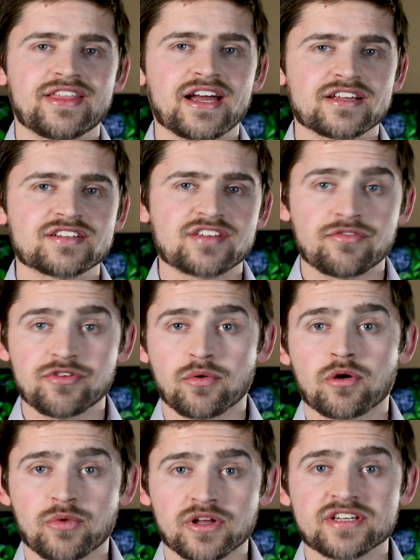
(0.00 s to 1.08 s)
That is, if you
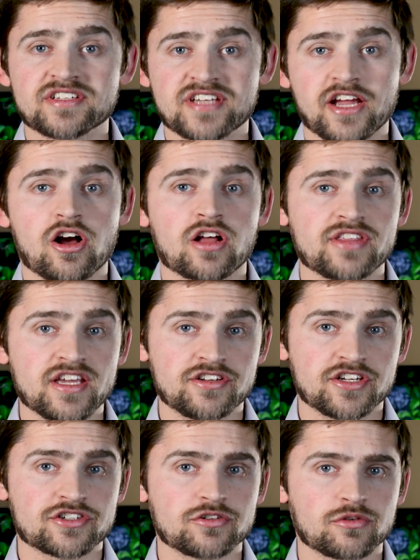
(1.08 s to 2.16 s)
are willing to take on the
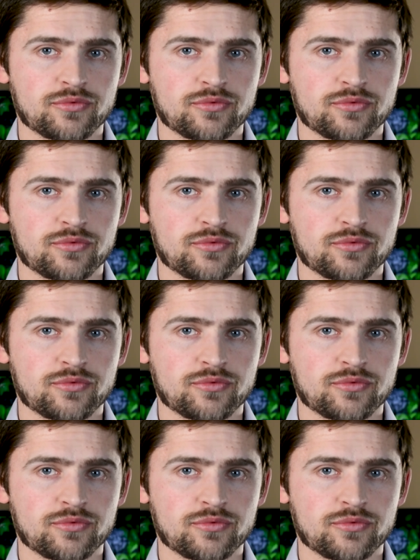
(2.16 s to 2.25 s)
additional